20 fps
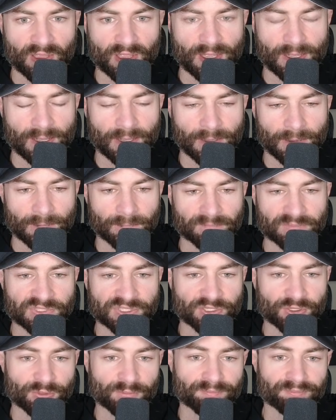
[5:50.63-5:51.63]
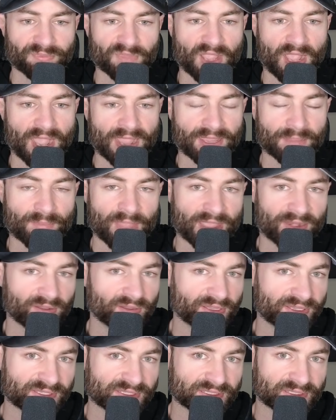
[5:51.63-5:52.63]
Um, so, IAM
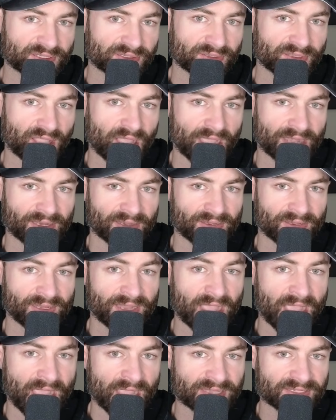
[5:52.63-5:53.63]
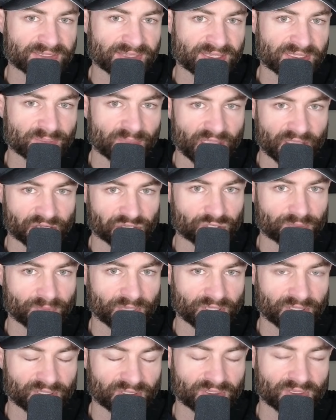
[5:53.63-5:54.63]
analyst, identity access
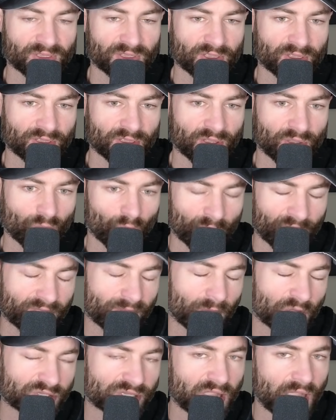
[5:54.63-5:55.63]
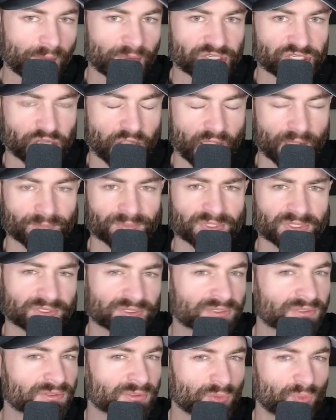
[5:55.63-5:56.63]
management, one of the most common
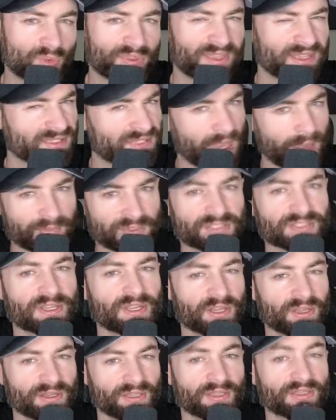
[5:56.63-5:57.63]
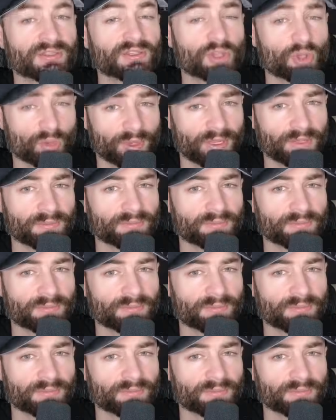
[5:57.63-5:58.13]
jobs with a cybersecurity degree.